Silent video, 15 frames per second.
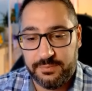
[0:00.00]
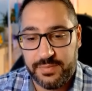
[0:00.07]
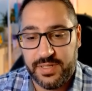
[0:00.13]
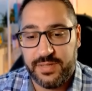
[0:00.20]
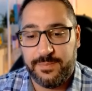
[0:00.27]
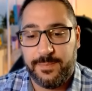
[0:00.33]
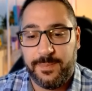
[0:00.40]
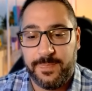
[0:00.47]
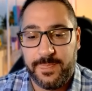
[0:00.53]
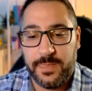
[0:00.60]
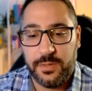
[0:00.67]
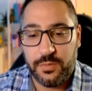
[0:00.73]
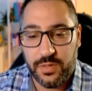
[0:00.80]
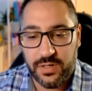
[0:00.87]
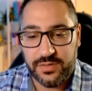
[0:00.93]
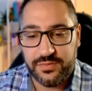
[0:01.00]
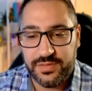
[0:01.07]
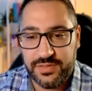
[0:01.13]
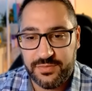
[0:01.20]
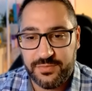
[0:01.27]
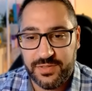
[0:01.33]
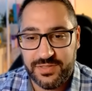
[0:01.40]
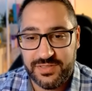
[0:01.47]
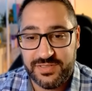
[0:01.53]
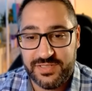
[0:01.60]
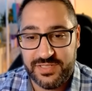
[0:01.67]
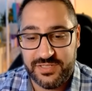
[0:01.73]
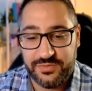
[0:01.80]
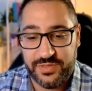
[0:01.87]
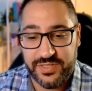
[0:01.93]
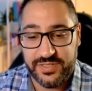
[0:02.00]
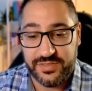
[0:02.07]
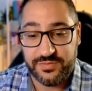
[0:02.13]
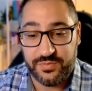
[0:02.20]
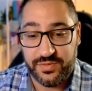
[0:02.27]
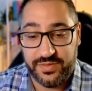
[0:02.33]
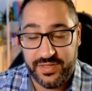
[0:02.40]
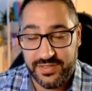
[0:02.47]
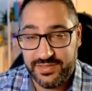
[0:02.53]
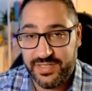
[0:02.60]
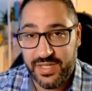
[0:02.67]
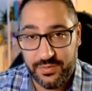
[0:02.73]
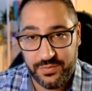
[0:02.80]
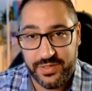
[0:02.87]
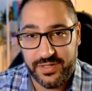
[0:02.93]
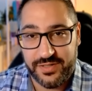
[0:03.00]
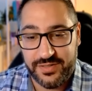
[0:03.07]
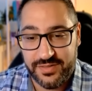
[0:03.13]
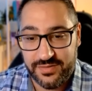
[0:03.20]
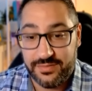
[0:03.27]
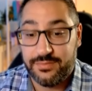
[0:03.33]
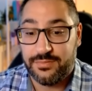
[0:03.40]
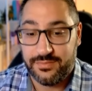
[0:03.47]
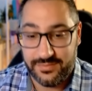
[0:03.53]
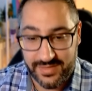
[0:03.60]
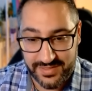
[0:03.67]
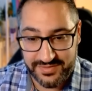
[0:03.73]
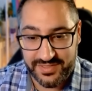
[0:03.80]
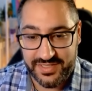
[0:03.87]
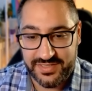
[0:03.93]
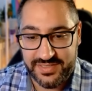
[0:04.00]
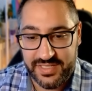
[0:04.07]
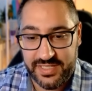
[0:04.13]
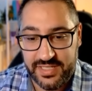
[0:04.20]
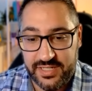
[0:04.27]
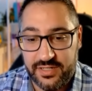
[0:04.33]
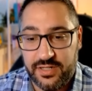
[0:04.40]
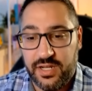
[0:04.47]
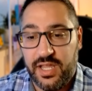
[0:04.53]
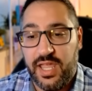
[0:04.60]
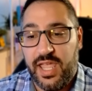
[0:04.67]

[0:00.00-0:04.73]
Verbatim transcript: but you are going to run into situations where things get weird, as you can see here,